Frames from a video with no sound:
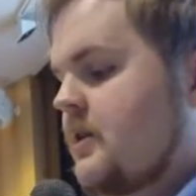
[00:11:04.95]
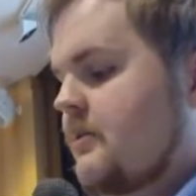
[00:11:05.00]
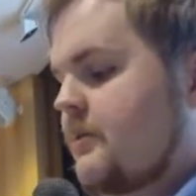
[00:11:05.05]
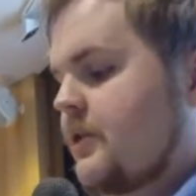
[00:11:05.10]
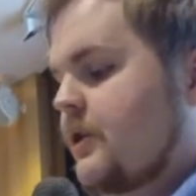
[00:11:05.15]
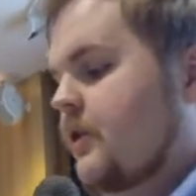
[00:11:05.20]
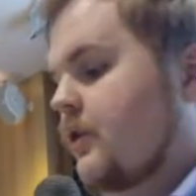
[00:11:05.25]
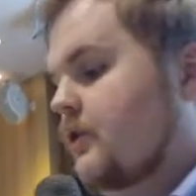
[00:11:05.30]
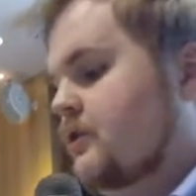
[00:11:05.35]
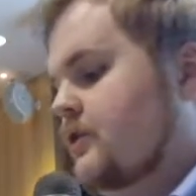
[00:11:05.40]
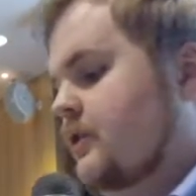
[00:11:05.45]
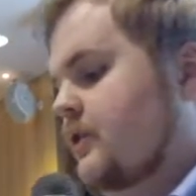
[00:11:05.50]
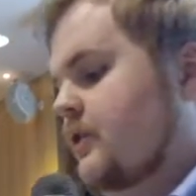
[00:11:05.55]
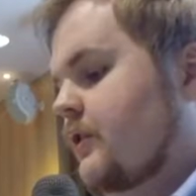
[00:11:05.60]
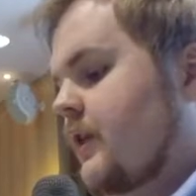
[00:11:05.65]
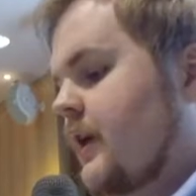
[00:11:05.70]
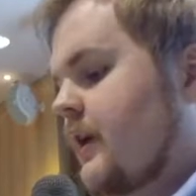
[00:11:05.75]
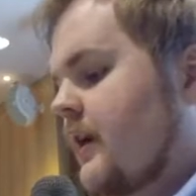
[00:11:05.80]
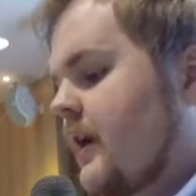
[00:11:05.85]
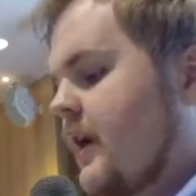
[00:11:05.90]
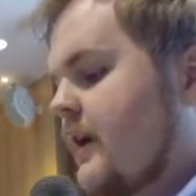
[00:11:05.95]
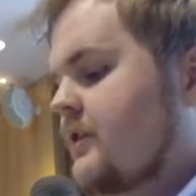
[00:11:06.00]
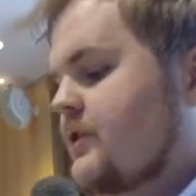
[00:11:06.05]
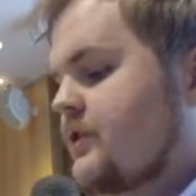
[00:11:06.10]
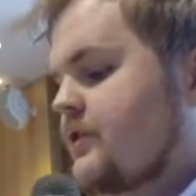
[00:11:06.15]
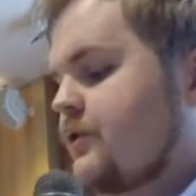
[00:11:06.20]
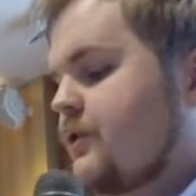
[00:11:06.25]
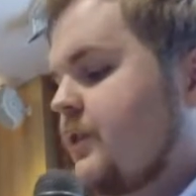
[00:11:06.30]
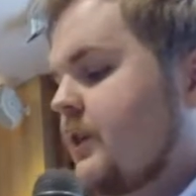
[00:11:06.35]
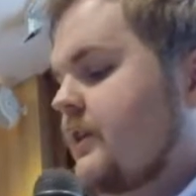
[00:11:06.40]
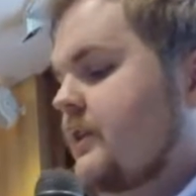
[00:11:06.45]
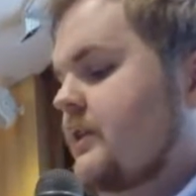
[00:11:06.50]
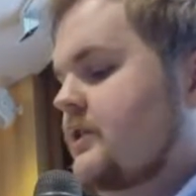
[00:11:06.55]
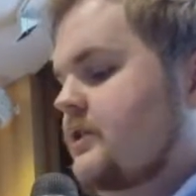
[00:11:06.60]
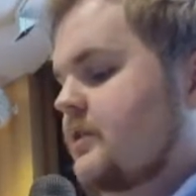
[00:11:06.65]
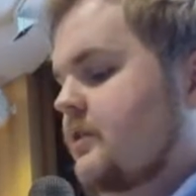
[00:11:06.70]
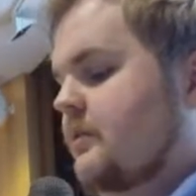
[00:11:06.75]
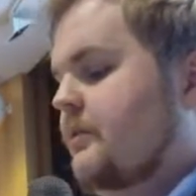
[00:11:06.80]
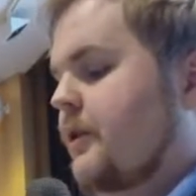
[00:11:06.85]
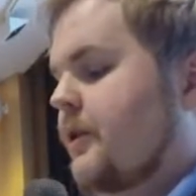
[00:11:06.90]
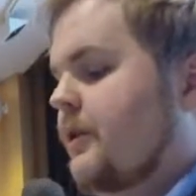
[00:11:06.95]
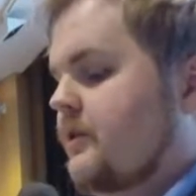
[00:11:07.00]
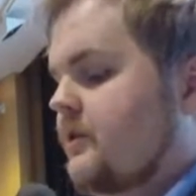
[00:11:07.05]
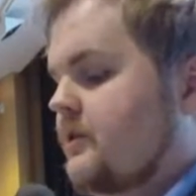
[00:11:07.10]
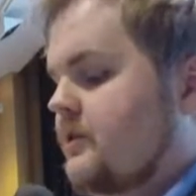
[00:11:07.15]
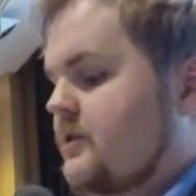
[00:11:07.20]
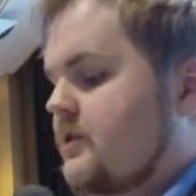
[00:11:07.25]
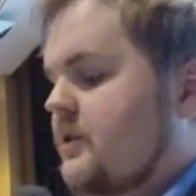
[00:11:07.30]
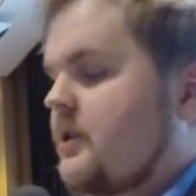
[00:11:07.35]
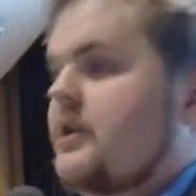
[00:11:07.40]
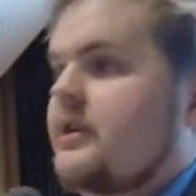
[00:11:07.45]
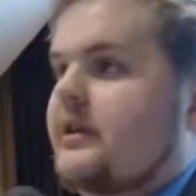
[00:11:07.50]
but it also carries 3 additional burdens,